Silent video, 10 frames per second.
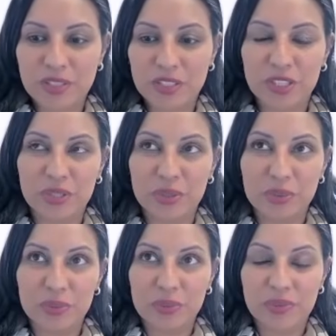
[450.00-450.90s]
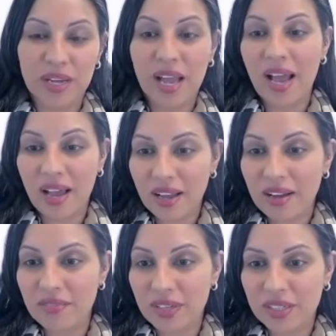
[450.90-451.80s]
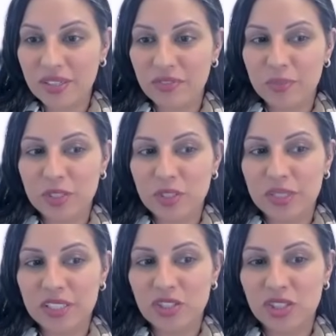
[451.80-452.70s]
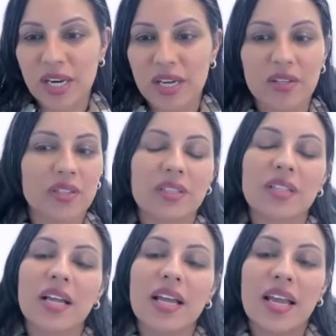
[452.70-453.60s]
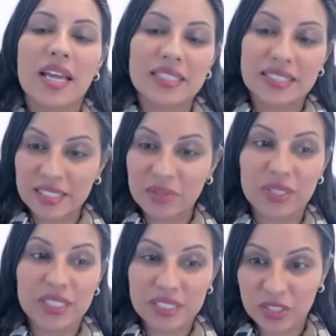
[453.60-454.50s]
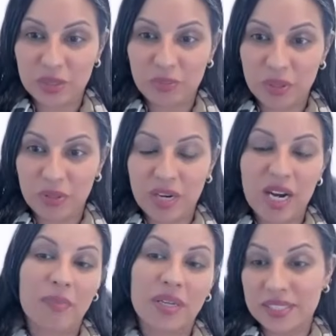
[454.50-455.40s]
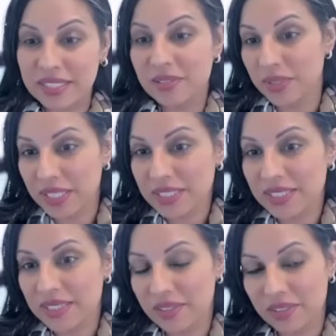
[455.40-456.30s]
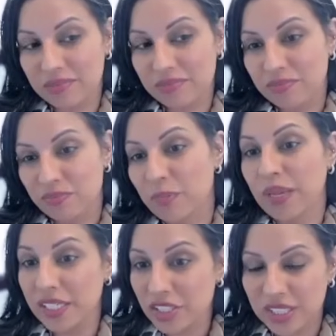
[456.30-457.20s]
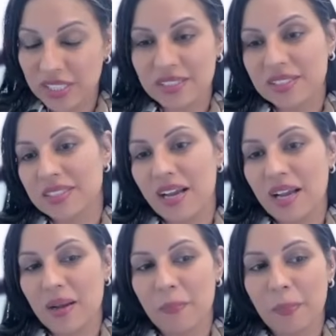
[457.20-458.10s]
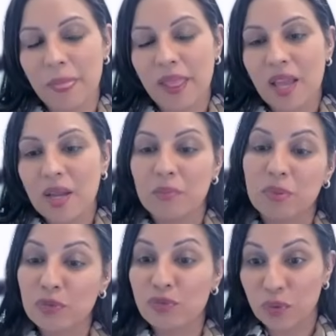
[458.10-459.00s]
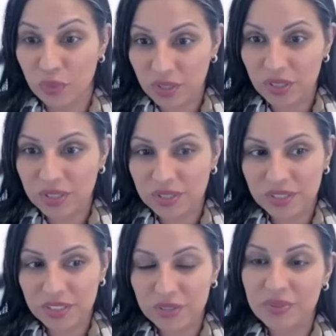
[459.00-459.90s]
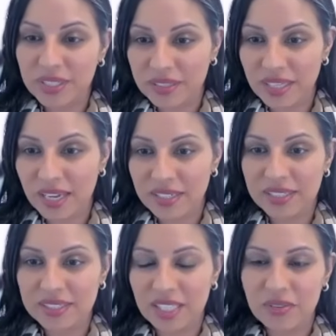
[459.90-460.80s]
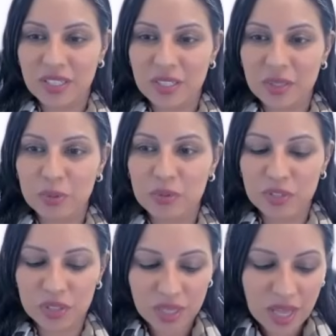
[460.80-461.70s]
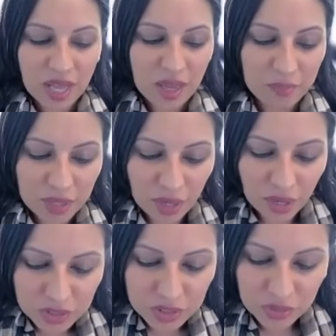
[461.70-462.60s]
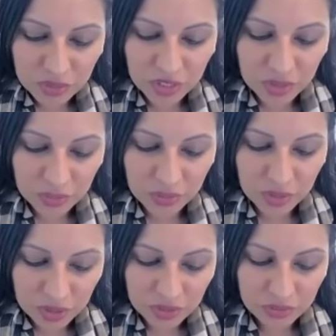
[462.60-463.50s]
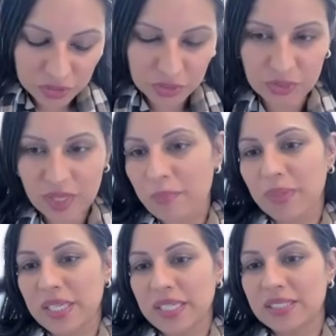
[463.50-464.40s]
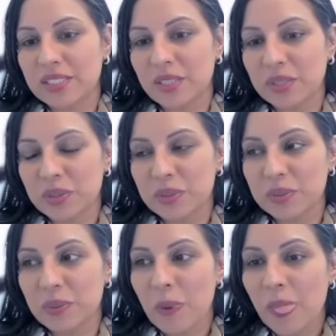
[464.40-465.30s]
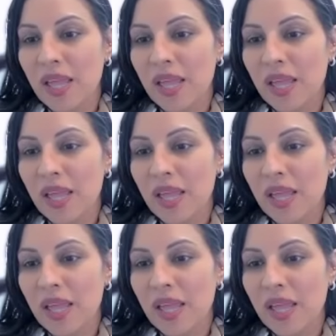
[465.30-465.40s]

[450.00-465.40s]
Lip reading: to have a confirmatory trial and de-risk your program and de-risk for patients before you hit that accelerated approval. But also there were a few companies who